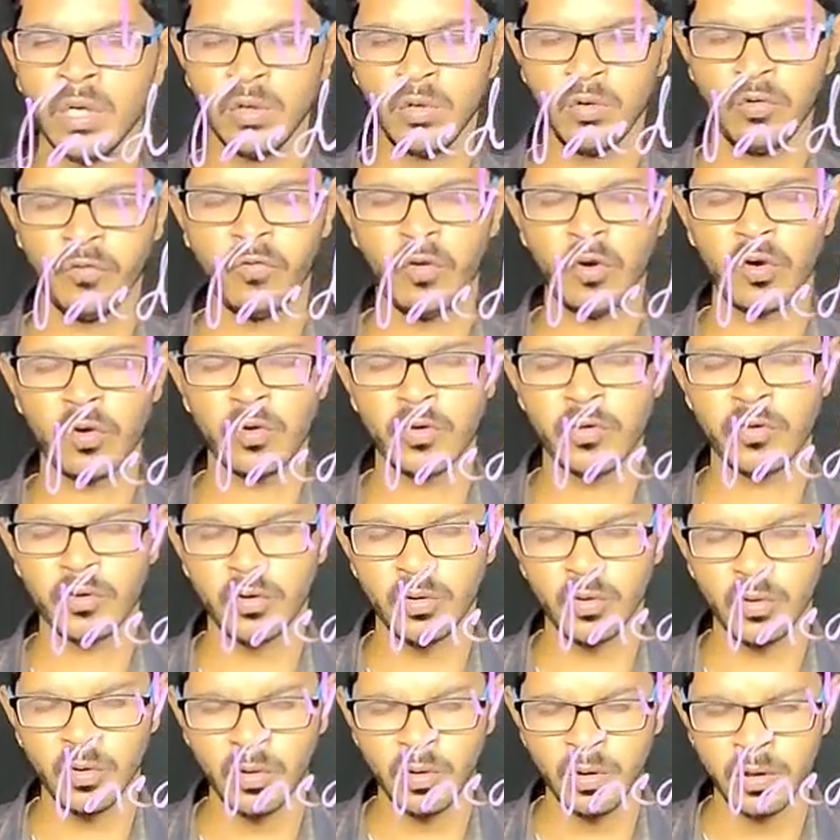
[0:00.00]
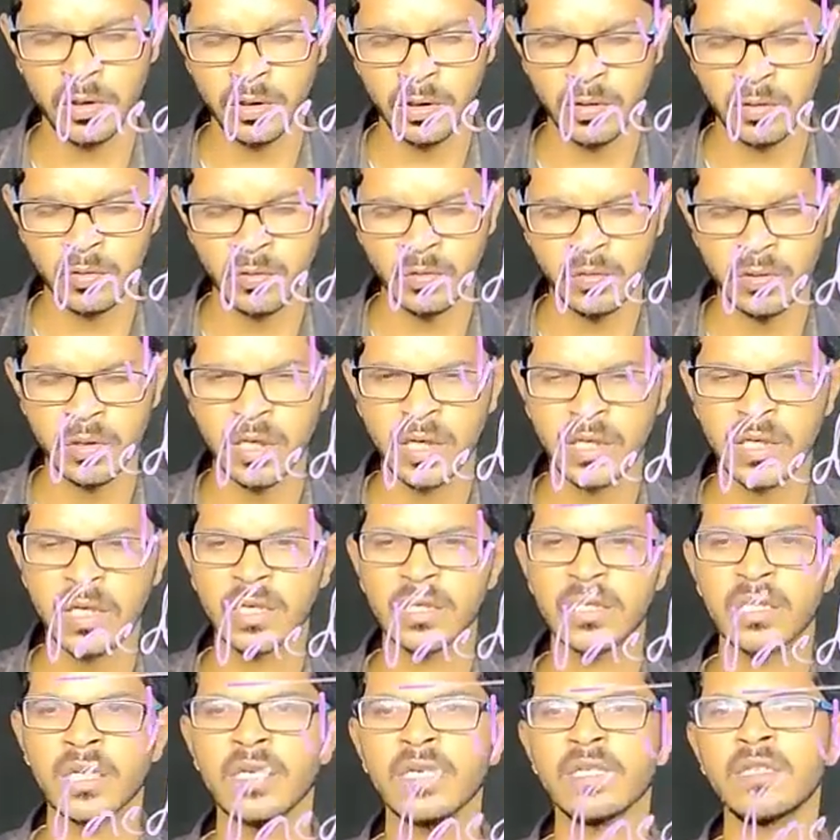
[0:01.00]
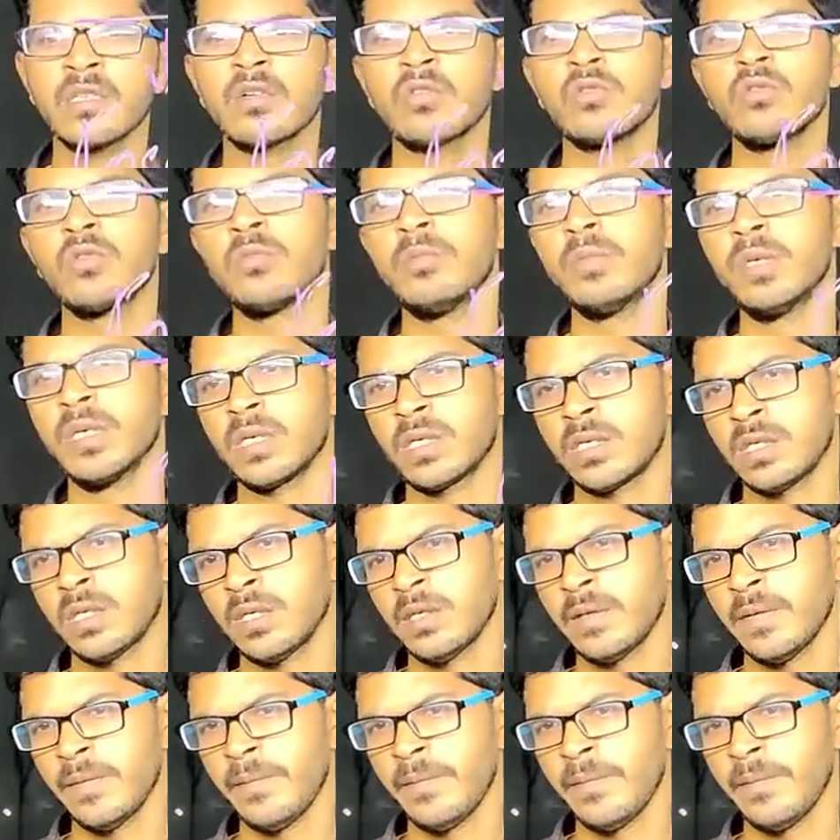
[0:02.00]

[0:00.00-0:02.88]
follows all the rules that are there in the rule book.